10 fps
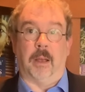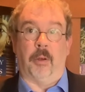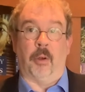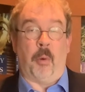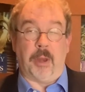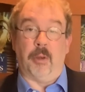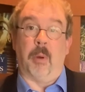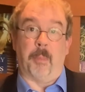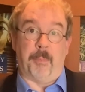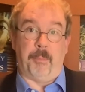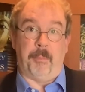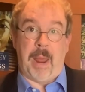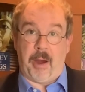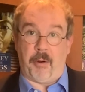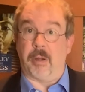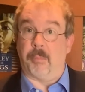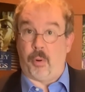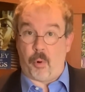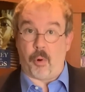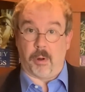going to a parent
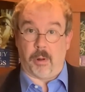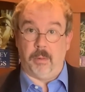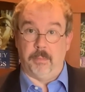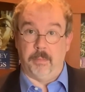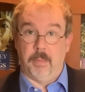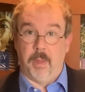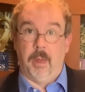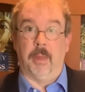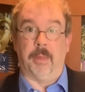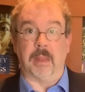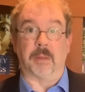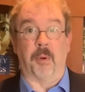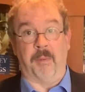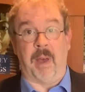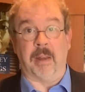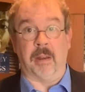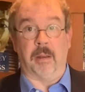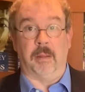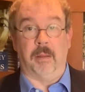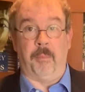portal that's provided
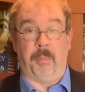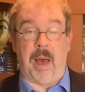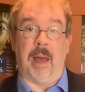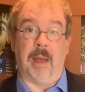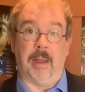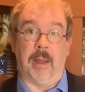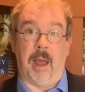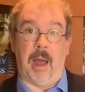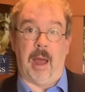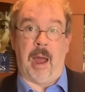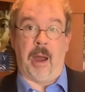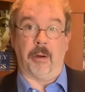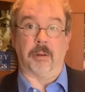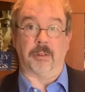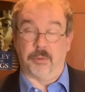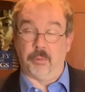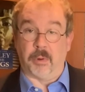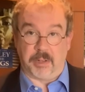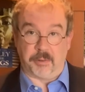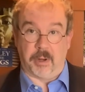by our school
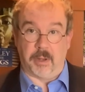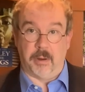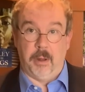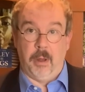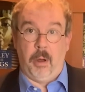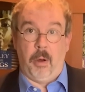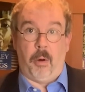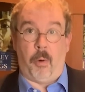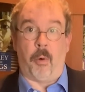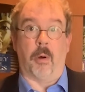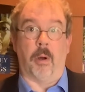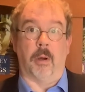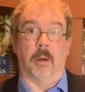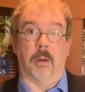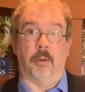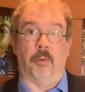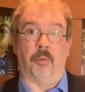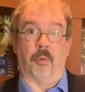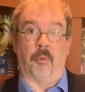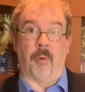district or
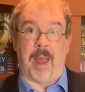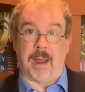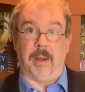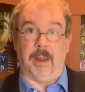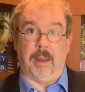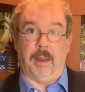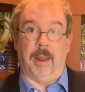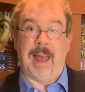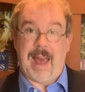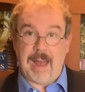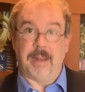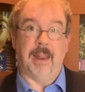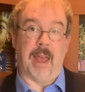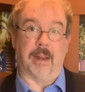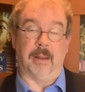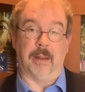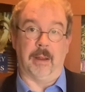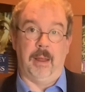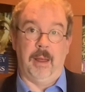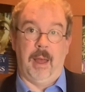directly contacting
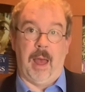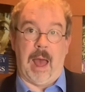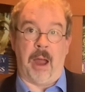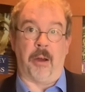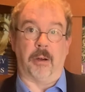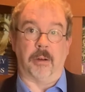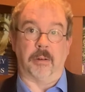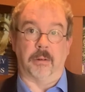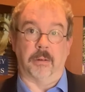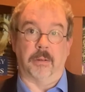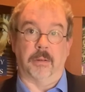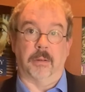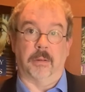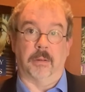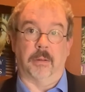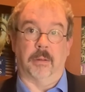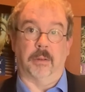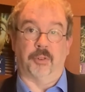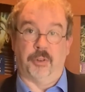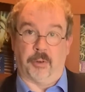our
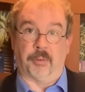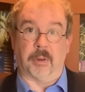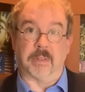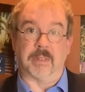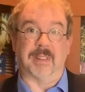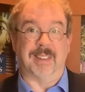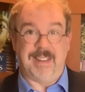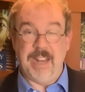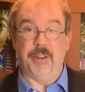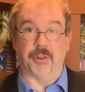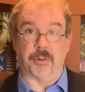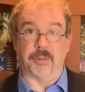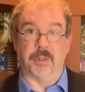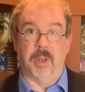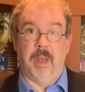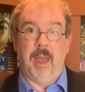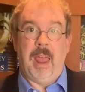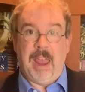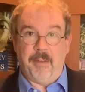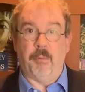children's teachers
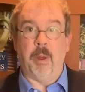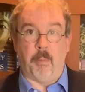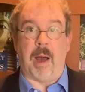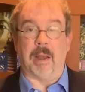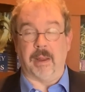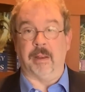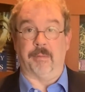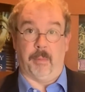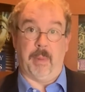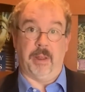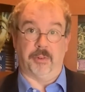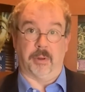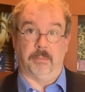if we want information.